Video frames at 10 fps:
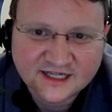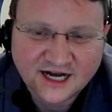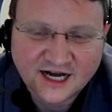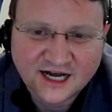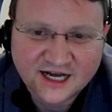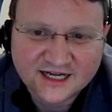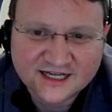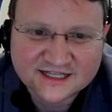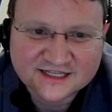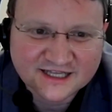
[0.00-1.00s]

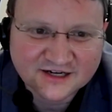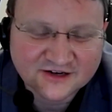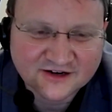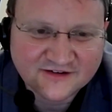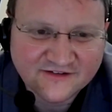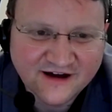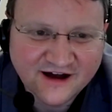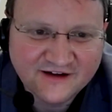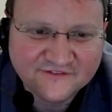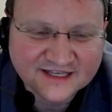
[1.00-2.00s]
that are
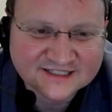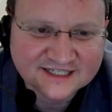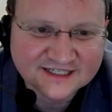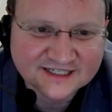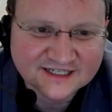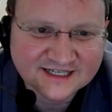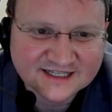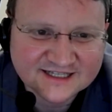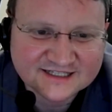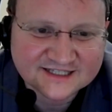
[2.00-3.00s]
facing
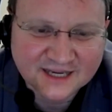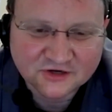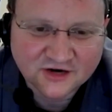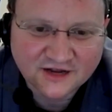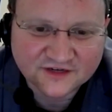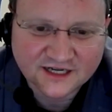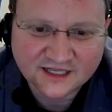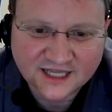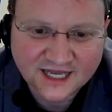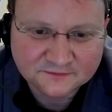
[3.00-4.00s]
this demographic
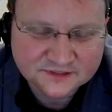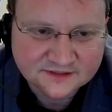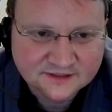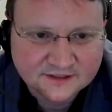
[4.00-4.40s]
collapse.